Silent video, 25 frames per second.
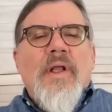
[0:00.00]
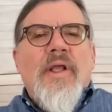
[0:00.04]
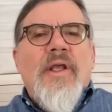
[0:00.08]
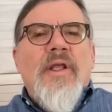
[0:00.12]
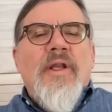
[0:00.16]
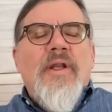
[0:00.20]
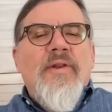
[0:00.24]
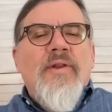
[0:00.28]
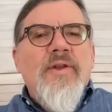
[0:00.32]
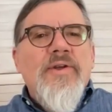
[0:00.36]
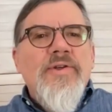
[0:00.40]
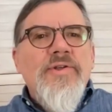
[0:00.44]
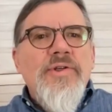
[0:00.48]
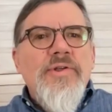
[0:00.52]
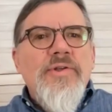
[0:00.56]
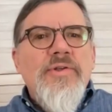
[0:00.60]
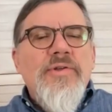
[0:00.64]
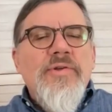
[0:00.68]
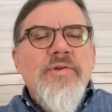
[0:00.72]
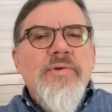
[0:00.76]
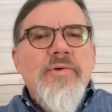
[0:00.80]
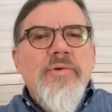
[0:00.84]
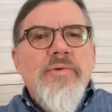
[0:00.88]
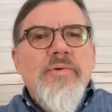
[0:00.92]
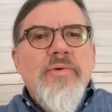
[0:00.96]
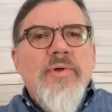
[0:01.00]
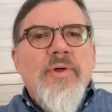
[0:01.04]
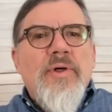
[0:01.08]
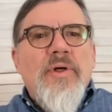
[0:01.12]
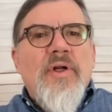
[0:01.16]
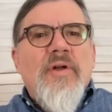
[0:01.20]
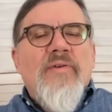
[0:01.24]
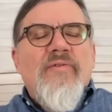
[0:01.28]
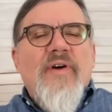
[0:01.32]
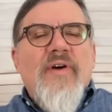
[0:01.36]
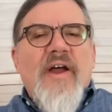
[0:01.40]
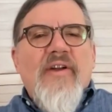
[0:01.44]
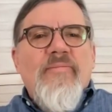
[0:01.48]
In addition to
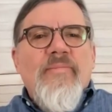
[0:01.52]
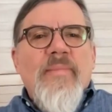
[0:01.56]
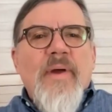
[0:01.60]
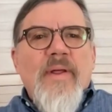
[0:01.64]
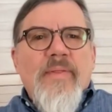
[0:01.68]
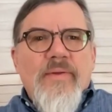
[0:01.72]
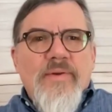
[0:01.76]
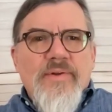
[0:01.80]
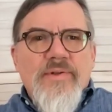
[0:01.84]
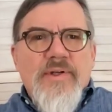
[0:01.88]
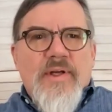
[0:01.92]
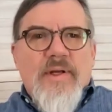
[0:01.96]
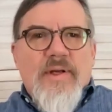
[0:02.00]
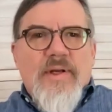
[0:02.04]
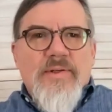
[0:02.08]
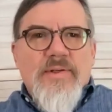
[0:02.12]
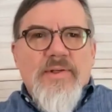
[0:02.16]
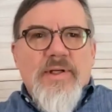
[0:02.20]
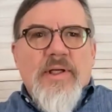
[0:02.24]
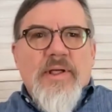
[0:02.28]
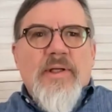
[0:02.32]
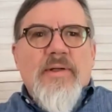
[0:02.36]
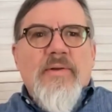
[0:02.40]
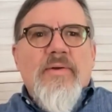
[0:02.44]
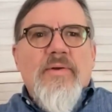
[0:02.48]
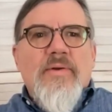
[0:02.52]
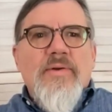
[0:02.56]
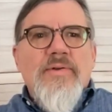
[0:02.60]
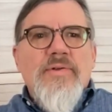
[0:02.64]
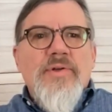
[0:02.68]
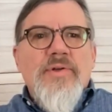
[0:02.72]
5-methylcytosine, there's